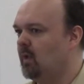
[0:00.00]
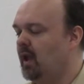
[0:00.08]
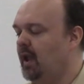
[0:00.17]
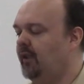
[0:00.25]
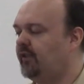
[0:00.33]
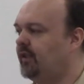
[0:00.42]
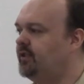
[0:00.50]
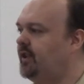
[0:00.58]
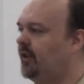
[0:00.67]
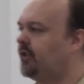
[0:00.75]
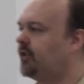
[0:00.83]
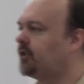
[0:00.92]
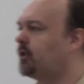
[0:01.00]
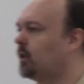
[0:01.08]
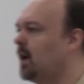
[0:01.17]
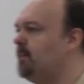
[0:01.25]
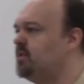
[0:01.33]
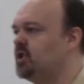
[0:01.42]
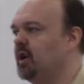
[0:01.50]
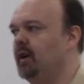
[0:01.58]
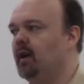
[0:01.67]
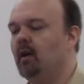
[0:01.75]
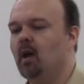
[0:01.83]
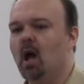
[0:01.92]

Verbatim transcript: is a description